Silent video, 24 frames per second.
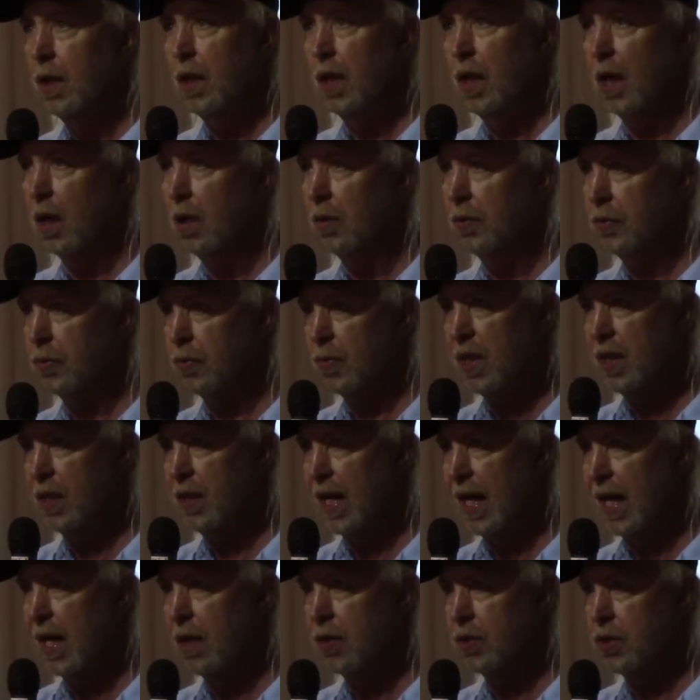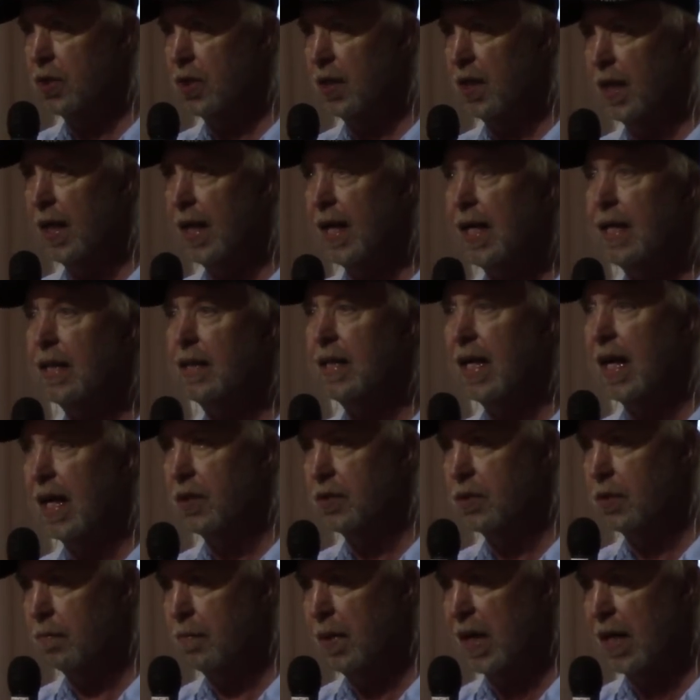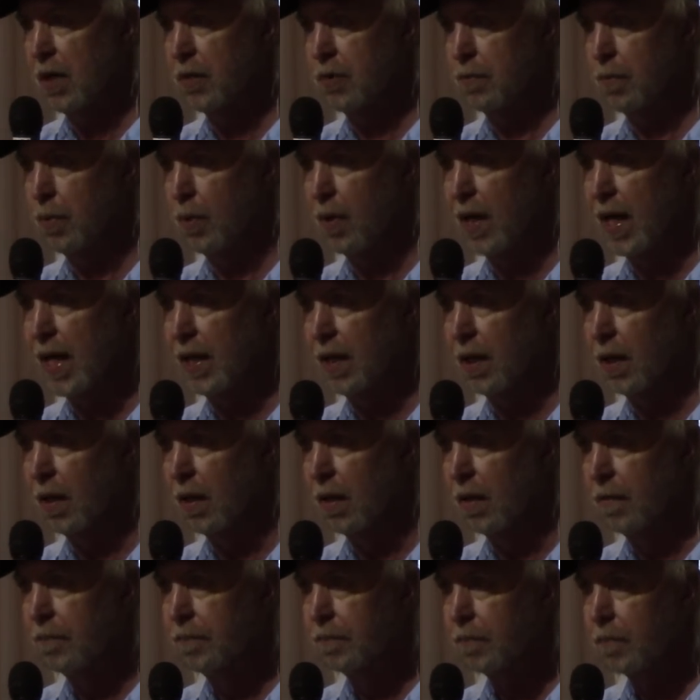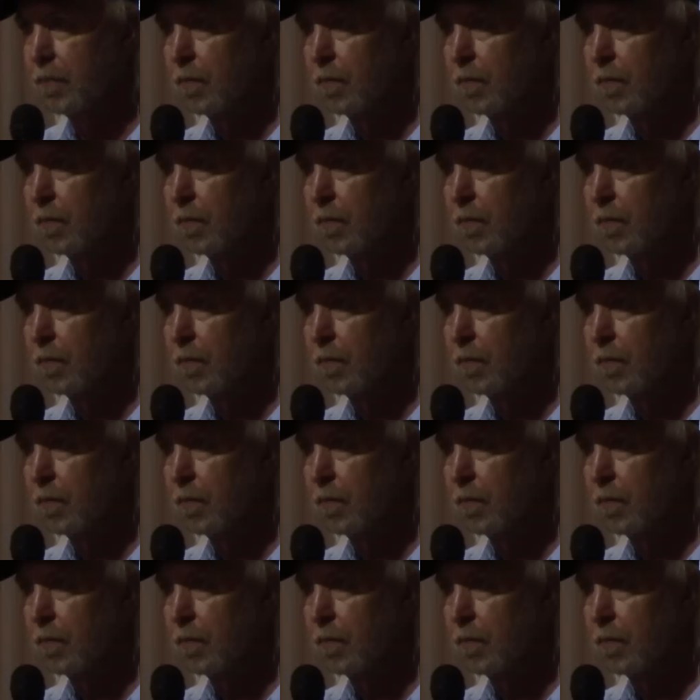3,000 to 8,000 pounds per acre.